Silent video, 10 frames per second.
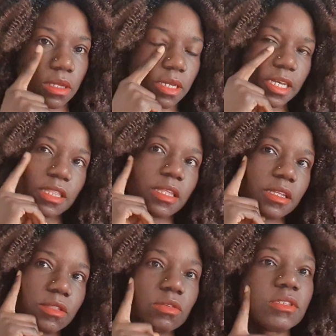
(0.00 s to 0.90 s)
I
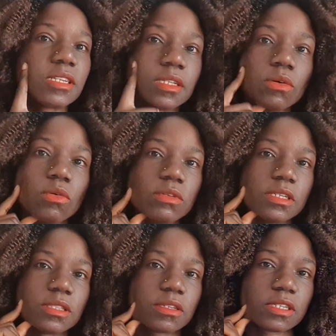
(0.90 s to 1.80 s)
think those are the only
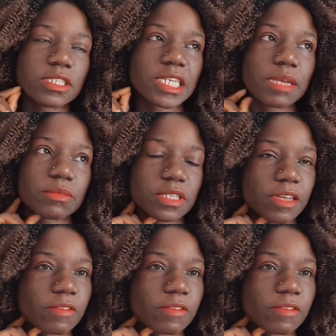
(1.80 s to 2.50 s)
3 times I